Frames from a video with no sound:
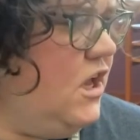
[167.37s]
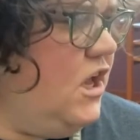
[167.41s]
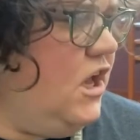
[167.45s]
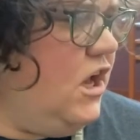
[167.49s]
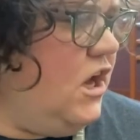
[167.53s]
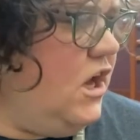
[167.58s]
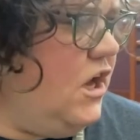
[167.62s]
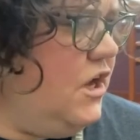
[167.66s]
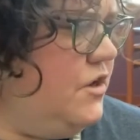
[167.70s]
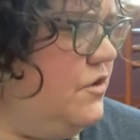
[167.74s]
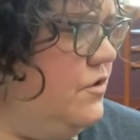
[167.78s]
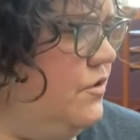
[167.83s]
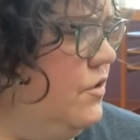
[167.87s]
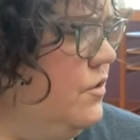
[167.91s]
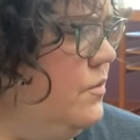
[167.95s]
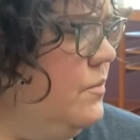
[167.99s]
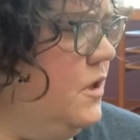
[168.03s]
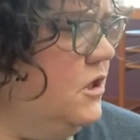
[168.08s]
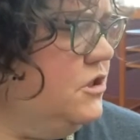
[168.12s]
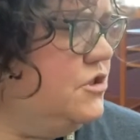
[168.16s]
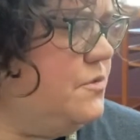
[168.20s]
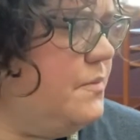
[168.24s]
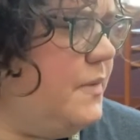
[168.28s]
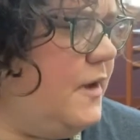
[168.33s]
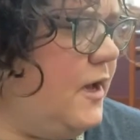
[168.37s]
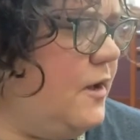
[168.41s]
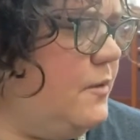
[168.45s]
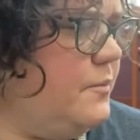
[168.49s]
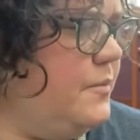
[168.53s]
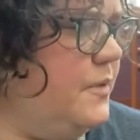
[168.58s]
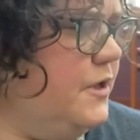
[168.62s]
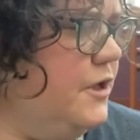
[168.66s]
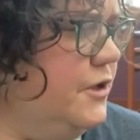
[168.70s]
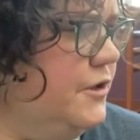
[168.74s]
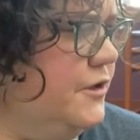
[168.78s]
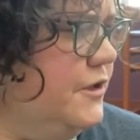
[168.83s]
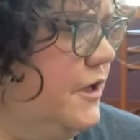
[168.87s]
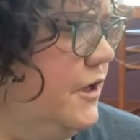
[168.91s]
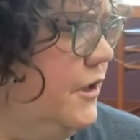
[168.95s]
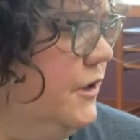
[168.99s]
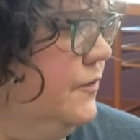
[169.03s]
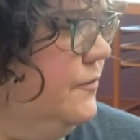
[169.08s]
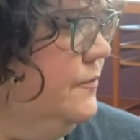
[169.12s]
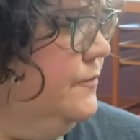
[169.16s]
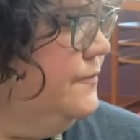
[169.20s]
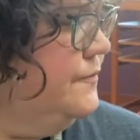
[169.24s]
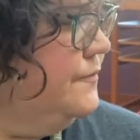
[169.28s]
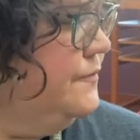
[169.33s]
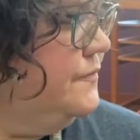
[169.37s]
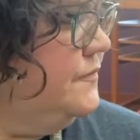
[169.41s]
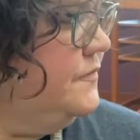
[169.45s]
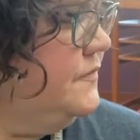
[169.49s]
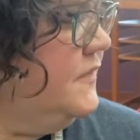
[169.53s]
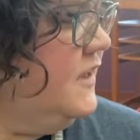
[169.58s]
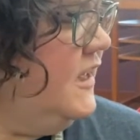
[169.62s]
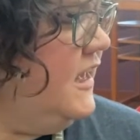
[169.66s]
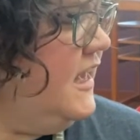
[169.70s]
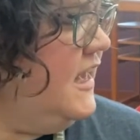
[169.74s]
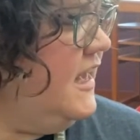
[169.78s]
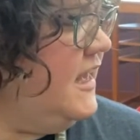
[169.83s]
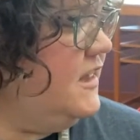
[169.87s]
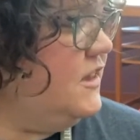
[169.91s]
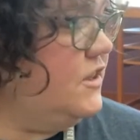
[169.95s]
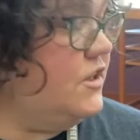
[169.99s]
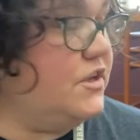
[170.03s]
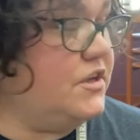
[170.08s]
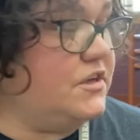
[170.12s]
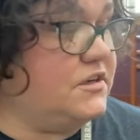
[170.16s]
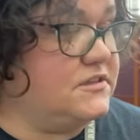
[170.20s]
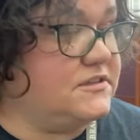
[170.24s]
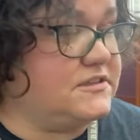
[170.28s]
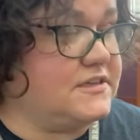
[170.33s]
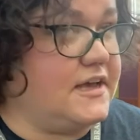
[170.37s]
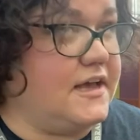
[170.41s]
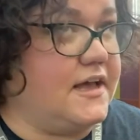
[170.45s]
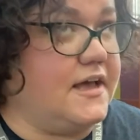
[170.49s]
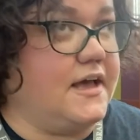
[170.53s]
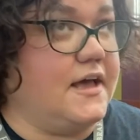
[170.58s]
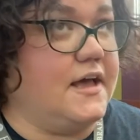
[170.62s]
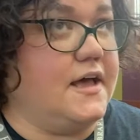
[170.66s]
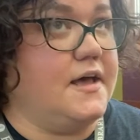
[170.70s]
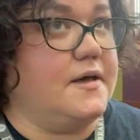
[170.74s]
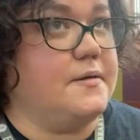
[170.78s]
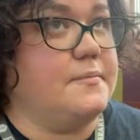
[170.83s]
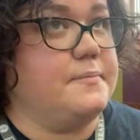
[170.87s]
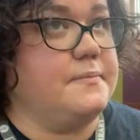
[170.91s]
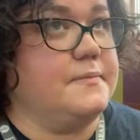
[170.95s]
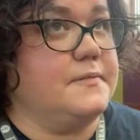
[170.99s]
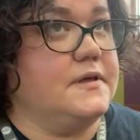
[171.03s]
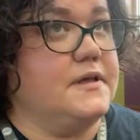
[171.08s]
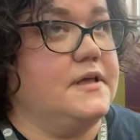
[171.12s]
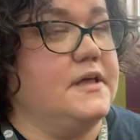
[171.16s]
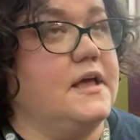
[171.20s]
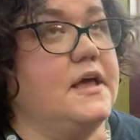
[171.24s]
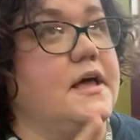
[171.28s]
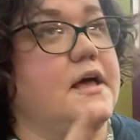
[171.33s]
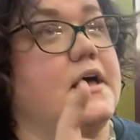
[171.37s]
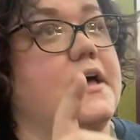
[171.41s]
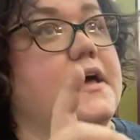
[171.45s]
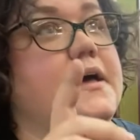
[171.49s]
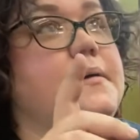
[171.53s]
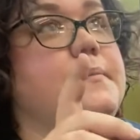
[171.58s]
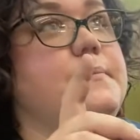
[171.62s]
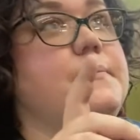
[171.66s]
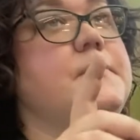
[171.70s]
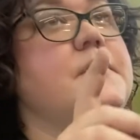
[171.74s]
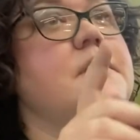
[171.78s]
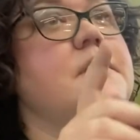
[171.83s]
"I don't know much about building." He looked up, up,